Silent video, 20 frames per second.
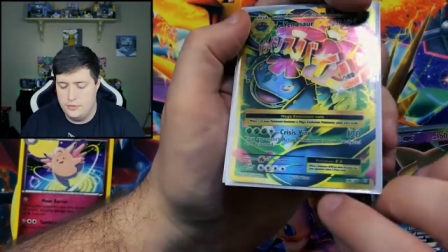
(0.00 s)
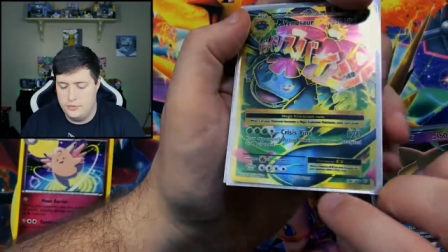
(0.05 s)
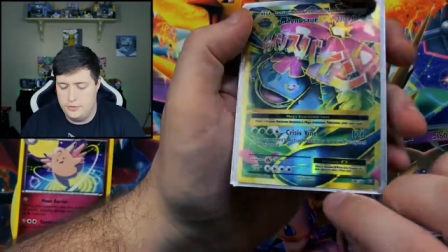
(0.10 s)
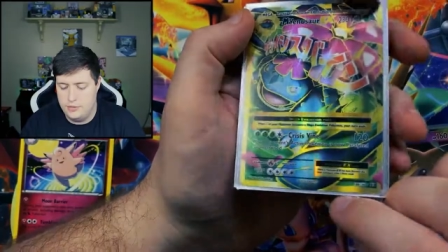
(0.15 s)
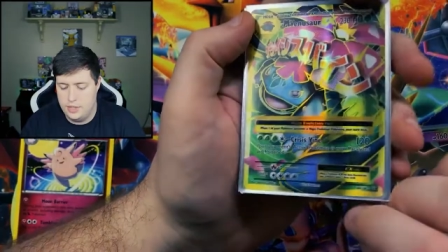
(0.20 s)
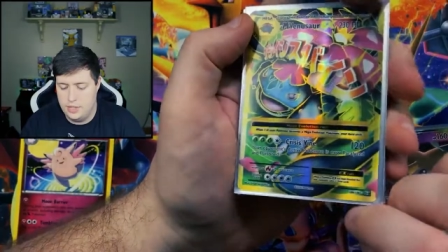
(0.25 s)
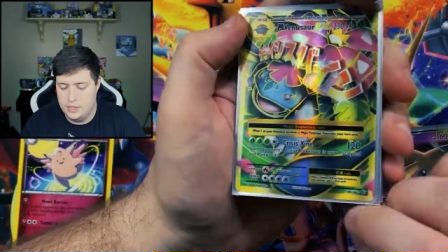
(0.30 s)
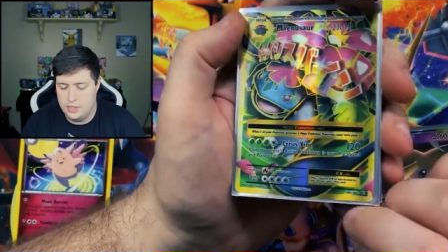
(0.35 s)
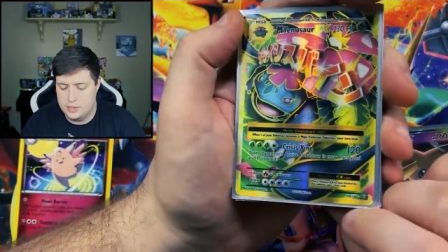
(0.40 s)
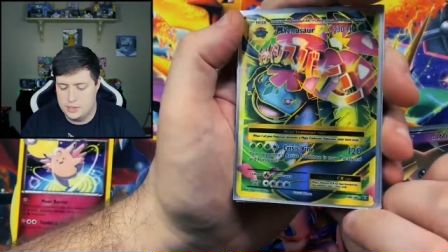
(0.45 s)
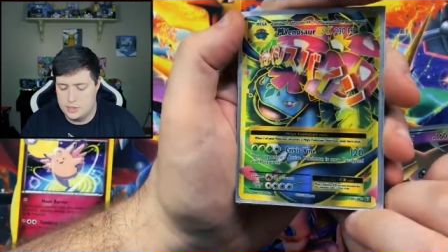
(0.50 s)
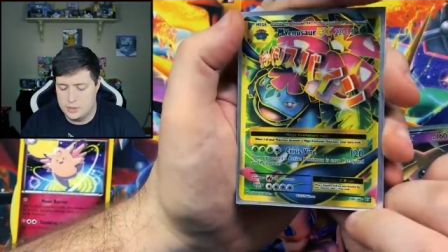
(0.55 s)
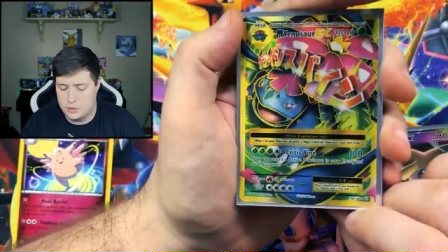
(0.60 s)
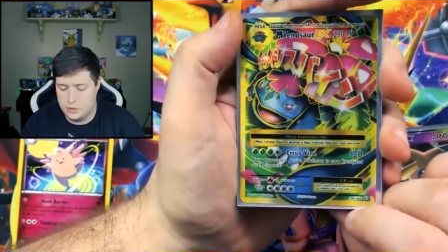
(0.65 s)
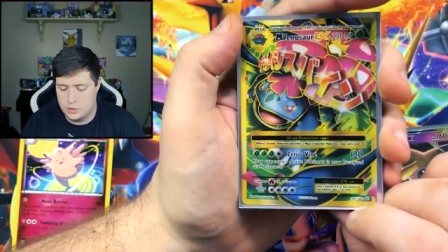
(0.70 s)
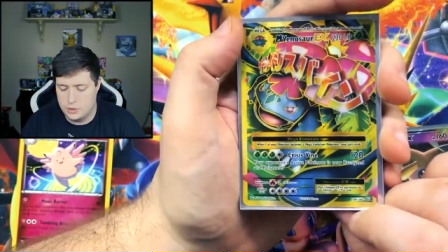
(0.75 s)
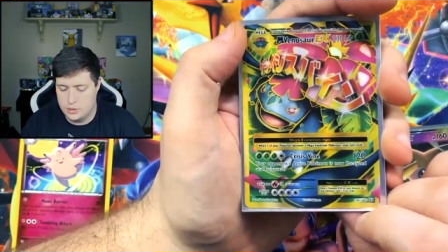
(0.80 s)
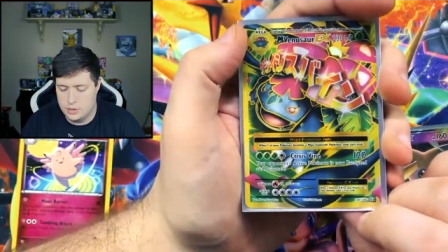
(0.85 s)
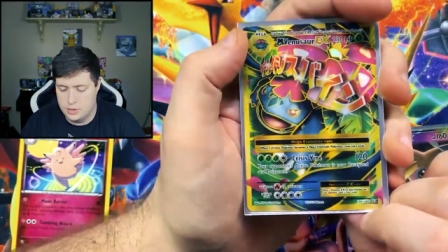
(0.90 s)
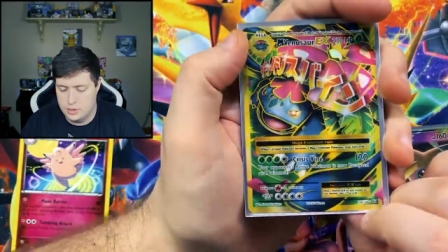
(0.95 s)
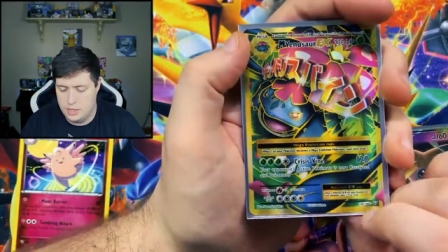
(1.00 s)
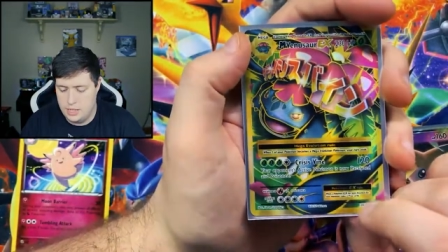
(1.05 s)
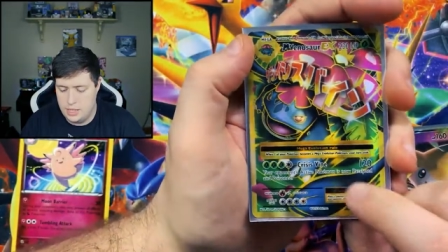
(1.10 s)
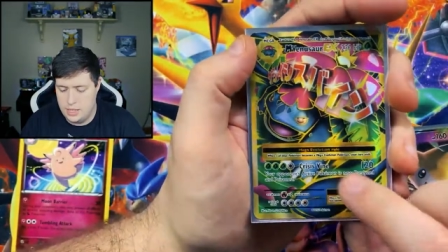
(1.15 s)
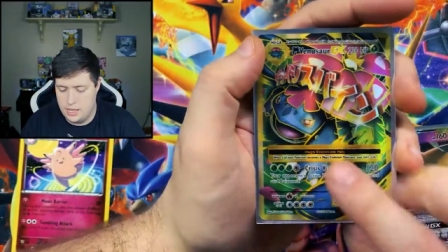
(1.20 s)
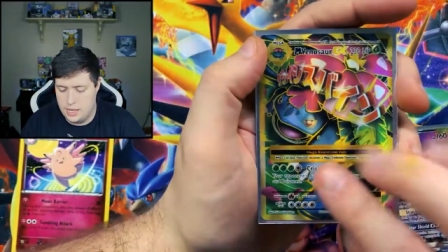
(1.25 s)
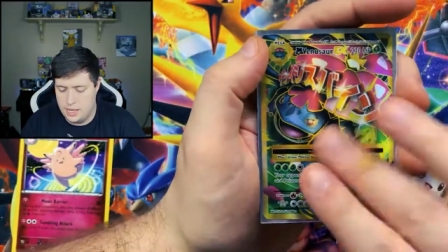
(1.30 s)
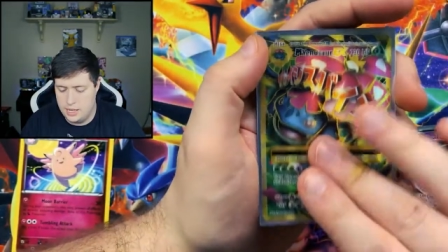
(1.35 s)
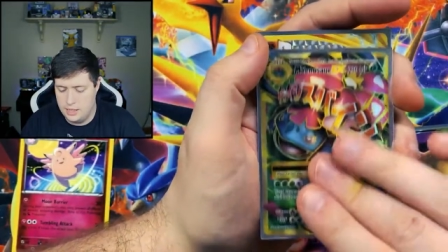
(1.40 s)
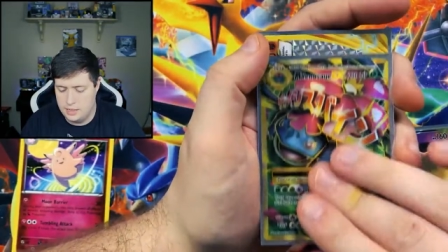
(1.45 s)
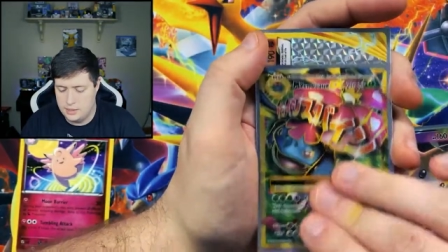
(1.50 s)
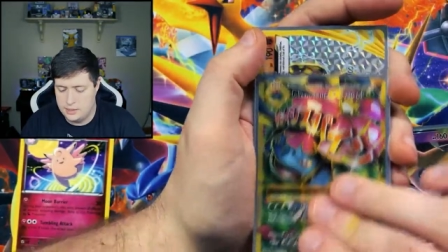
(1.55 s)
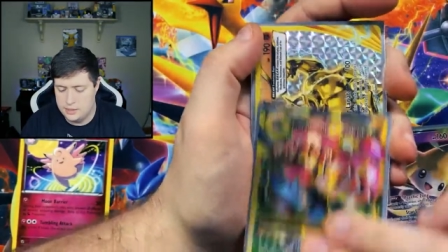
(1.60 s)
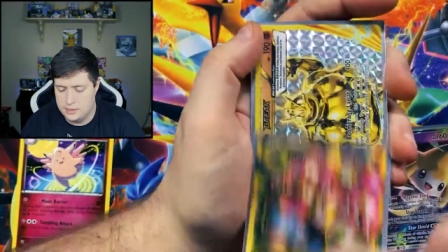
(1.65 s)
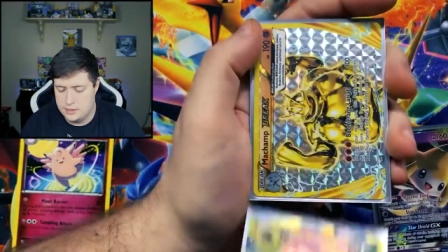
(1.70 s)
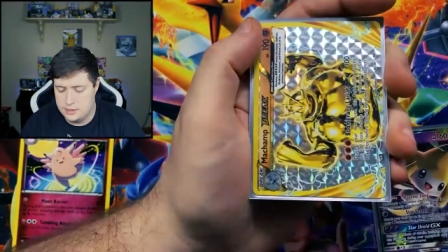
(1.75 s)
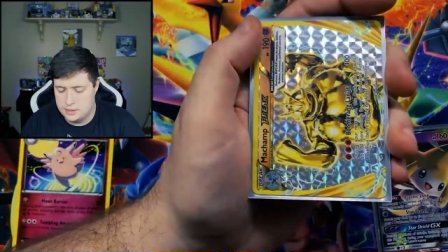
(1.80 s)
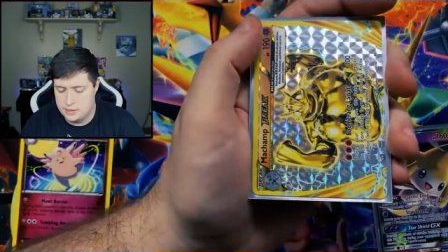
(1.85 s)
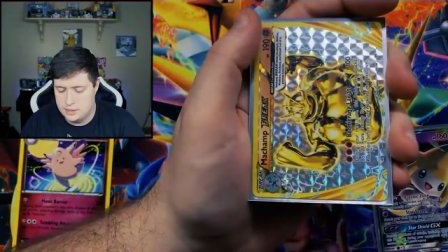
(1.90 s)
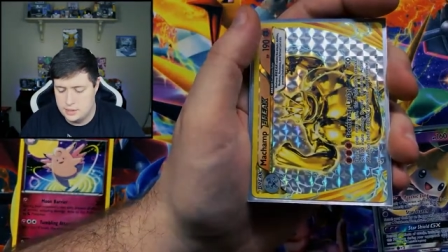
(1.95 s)
Venusaur
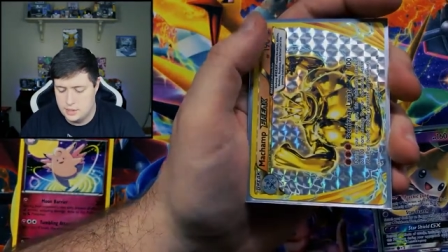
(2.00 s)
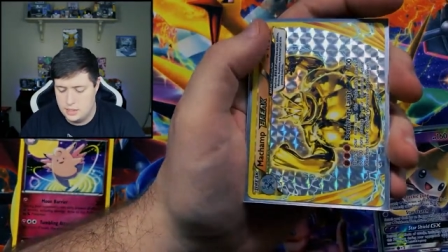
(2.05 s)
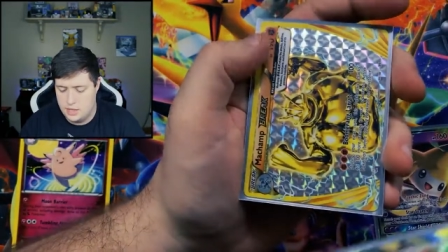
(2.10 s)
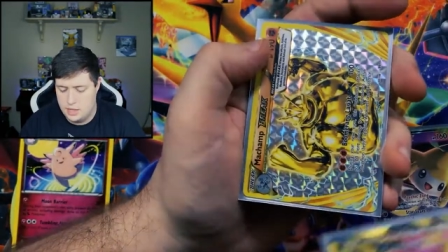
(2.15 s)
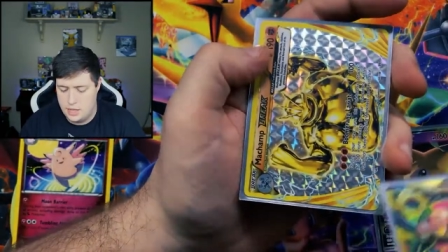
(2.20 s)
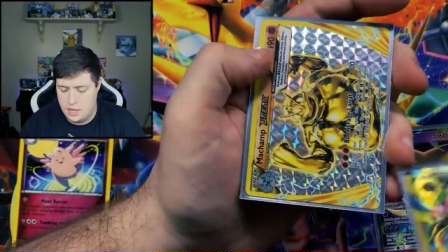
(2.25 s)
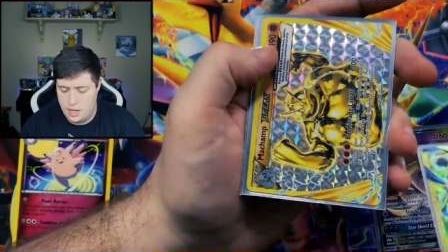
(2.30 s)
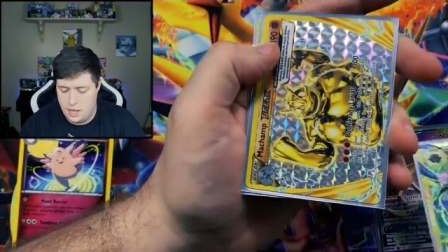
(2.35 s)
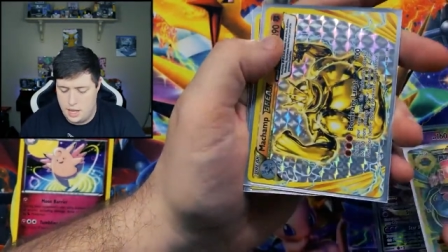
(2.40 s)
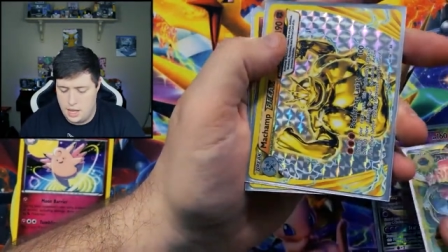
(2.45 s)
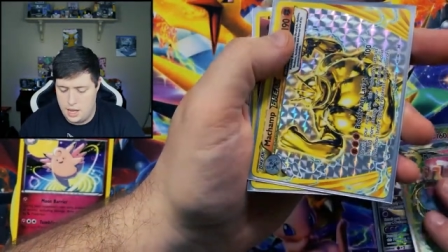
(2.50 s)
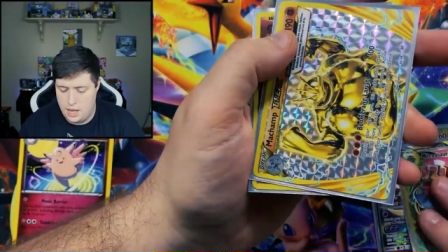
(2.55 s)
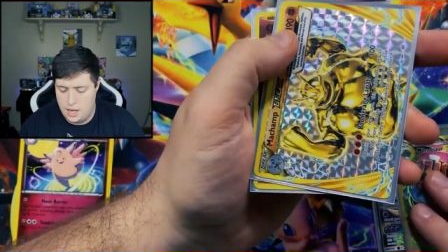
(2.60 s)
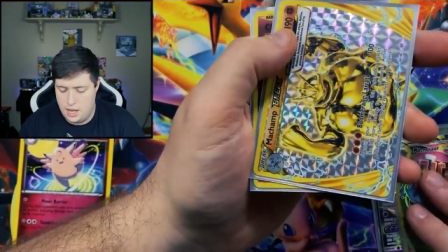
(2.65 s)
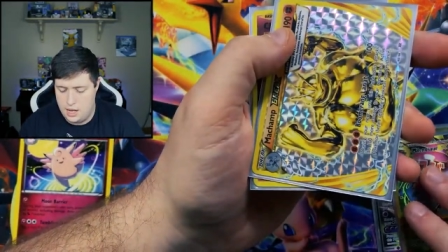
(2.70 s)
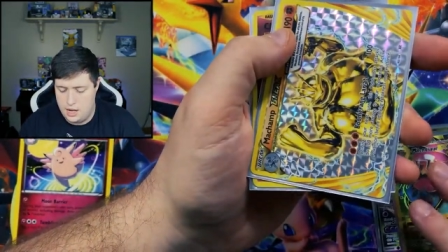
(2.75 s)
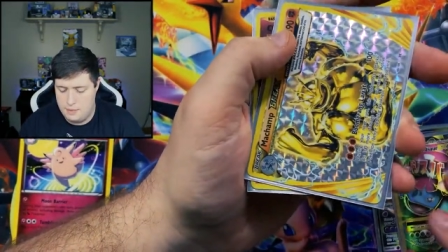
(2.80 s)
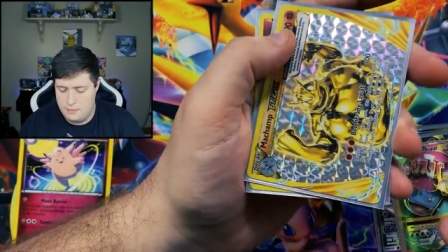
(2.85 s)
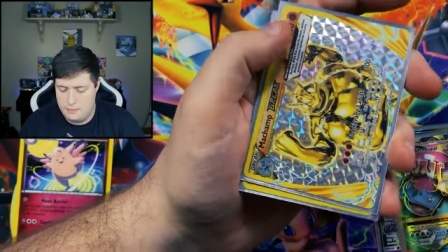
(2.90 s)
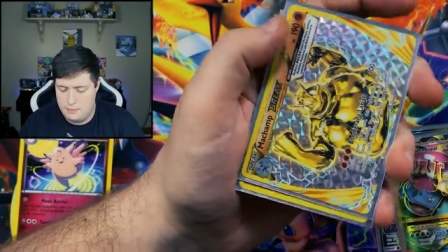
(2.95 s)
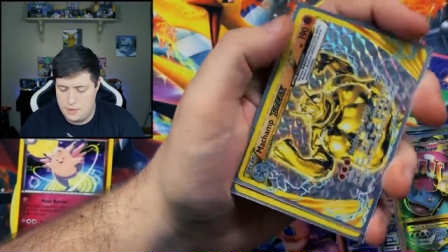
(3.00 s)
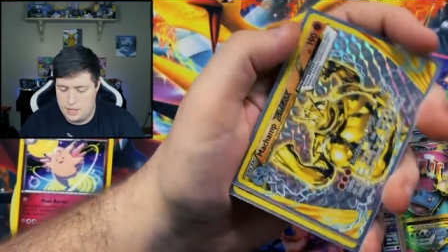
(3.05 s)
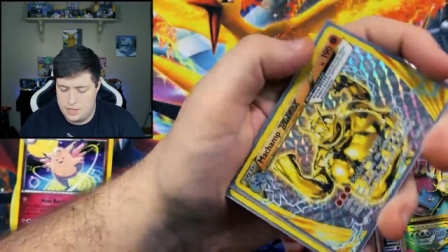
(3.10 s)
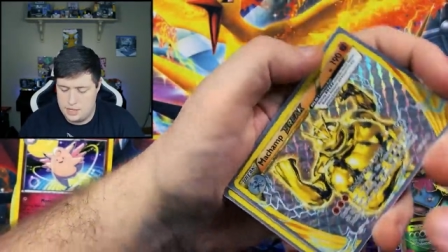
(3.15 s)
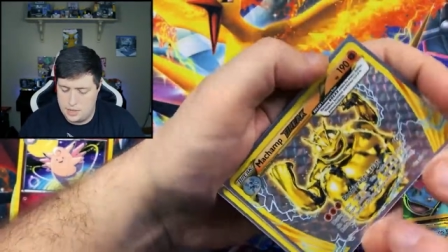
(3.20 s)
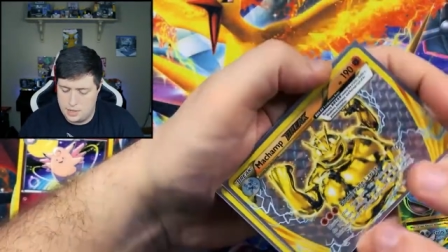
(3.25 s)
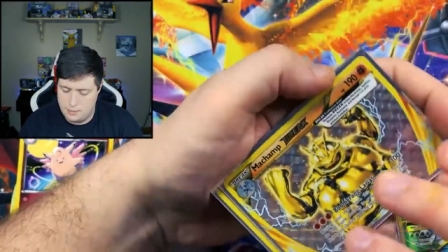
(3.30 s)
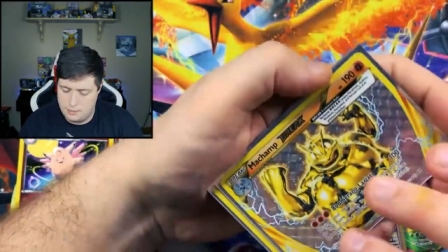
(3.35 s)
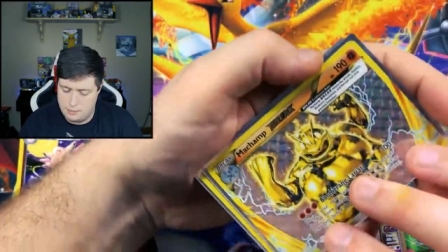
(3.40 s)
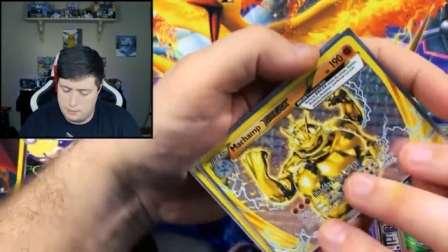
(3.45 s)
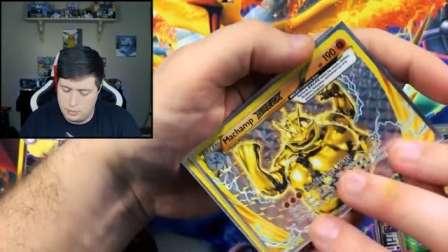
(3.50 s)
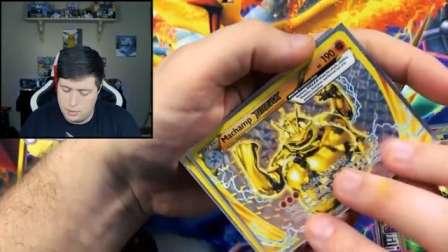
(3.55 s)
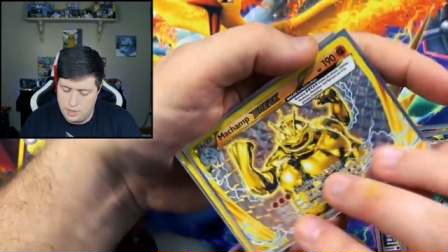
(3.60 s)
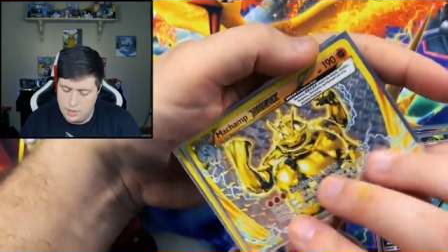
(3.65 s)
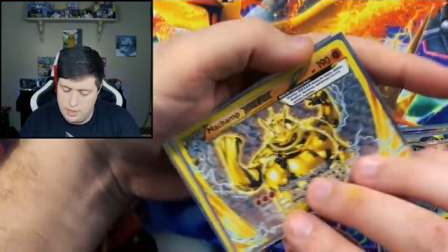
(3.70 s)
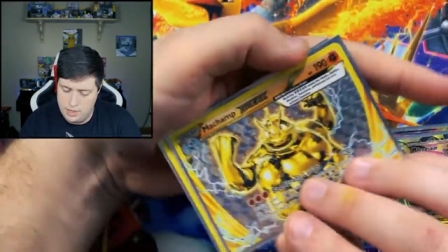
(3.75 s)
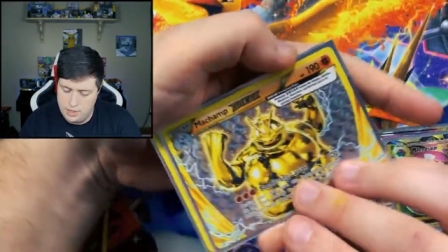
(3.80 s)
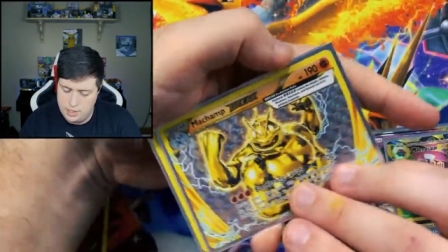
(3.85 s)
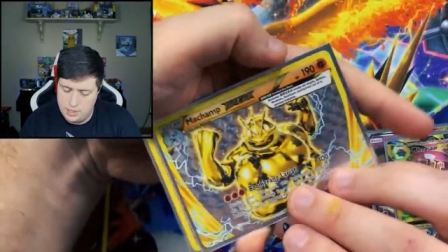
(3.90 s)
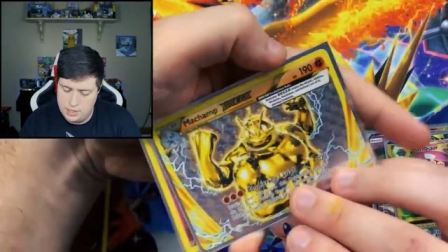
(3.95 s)
EX, and Machamp
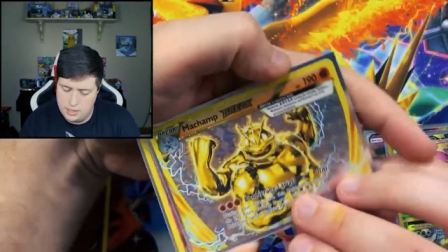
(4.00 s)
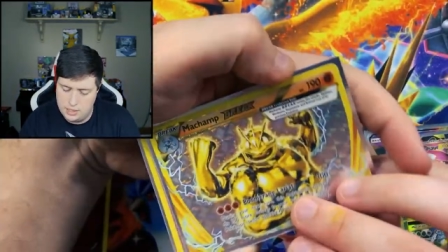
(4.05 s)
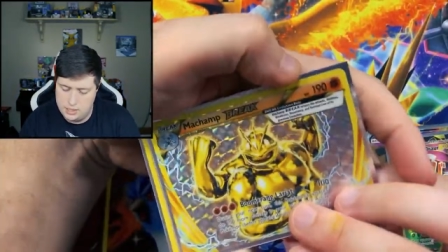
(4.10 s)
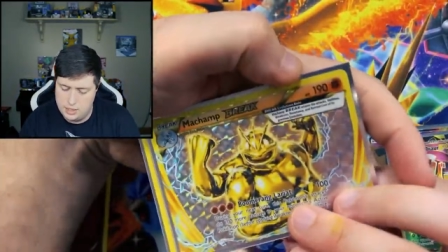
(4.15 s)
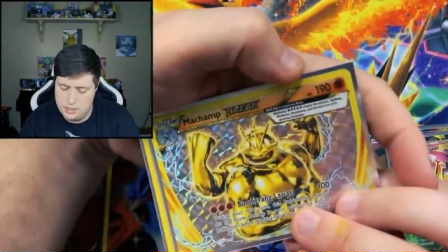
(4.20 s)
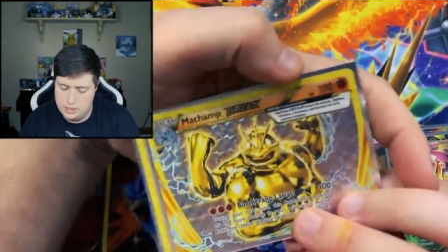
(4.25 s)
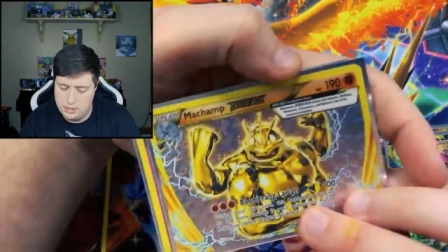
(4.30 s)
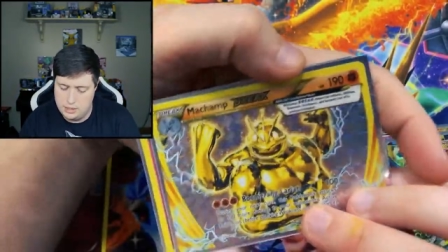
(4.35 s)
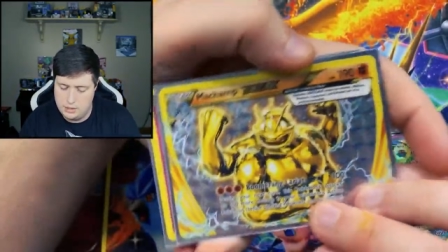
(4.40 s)
Break.